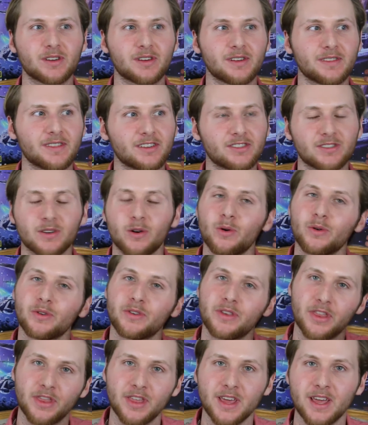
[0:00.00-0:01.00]
this
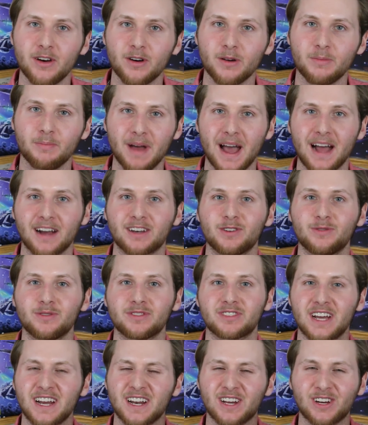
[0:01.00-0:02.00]
old theater back to
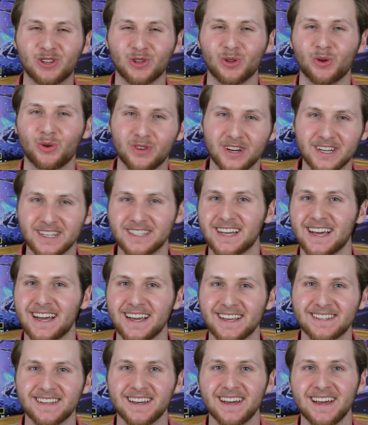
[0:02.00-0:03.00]
its kind of glory
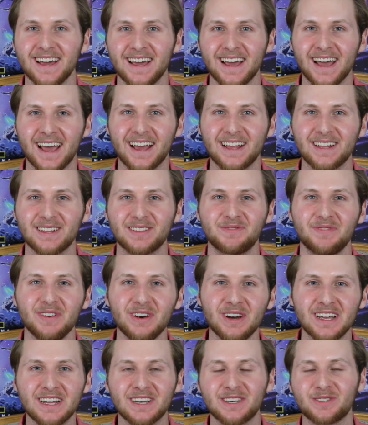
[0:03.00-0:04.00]
days. And it's a
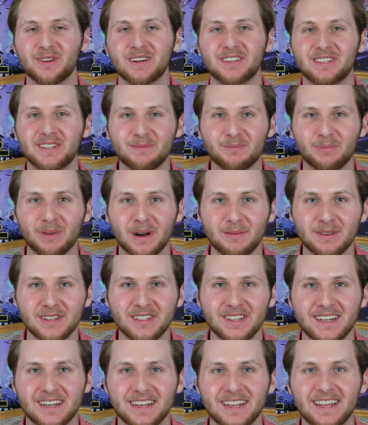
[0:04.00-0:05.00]
very interesting premise,
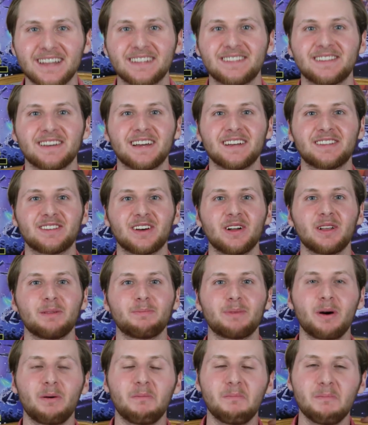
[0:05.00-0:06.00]
and it's all
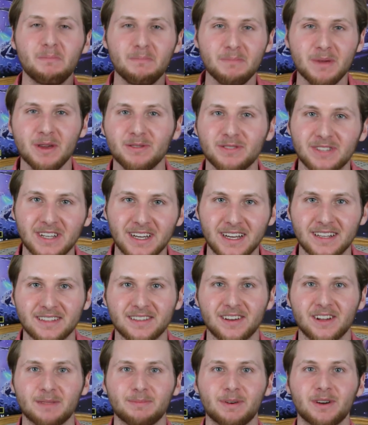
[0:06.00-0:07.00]
about music. It's
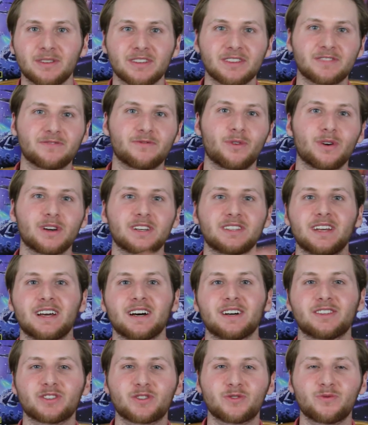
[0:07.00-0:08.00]
all about these voice
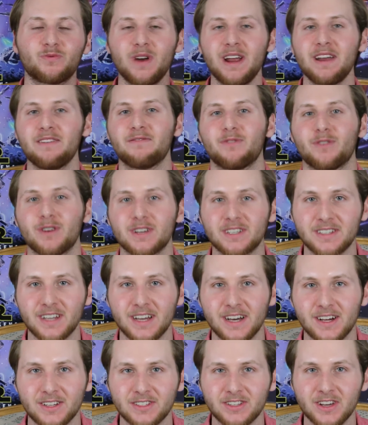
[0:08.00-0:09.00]
talents, great voice
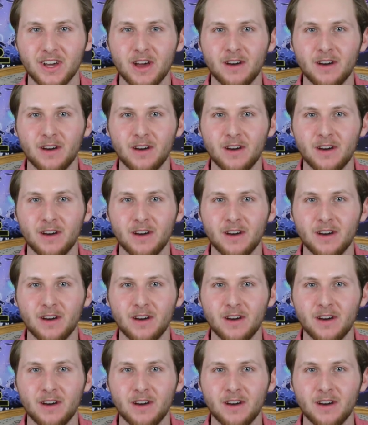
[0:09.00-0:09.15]
talents